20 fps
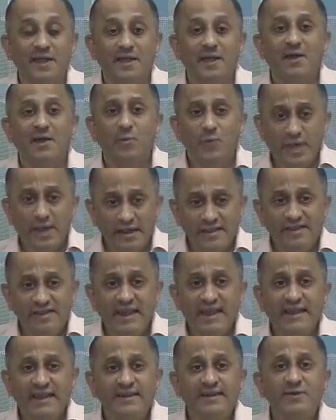we will
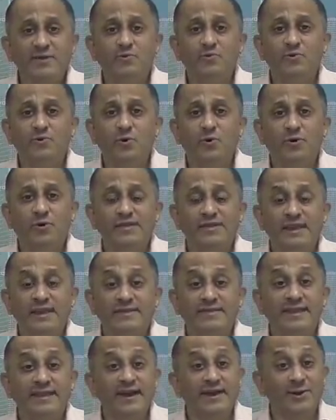see in due course
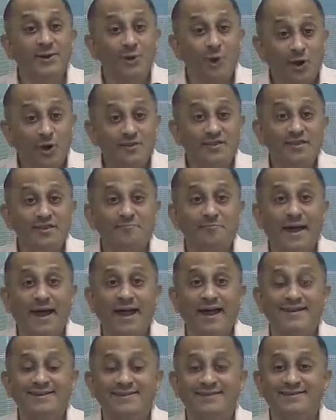that they are not
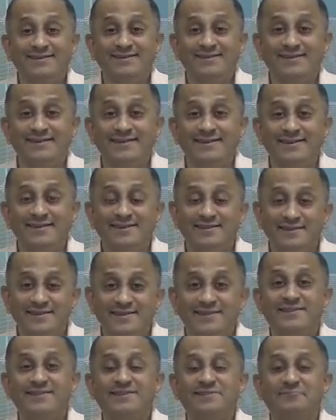spanned
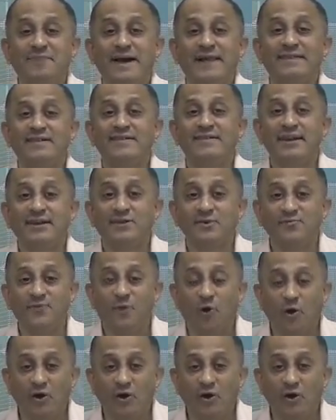just by the set of all